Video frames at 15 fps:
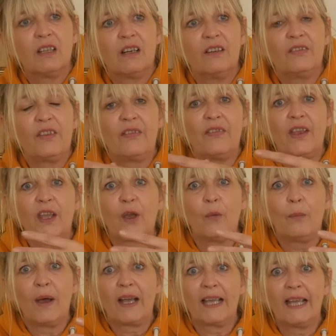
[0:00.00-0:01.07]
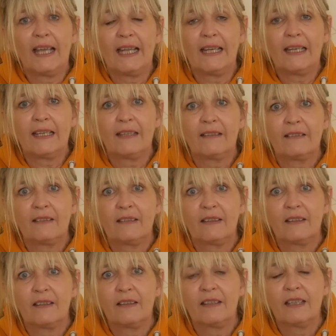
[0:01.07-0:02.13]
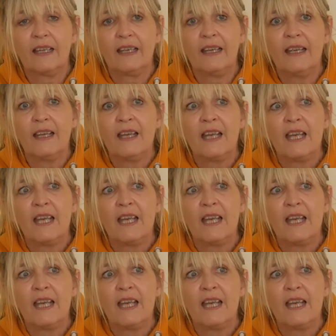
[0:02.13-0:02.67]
and then they come back in. Okay.